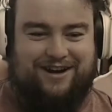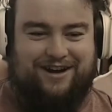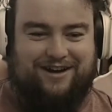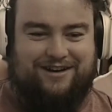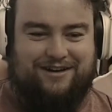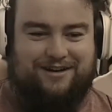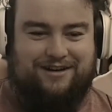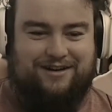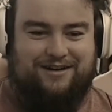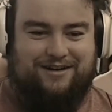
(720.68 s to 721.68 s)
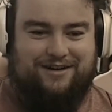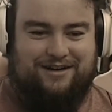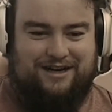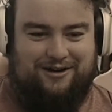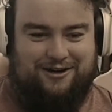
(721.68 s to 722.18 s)
god.
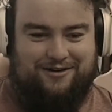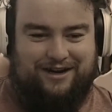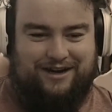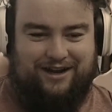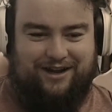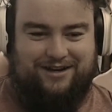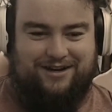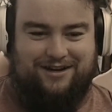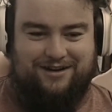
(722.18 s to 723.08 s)
Oh my god.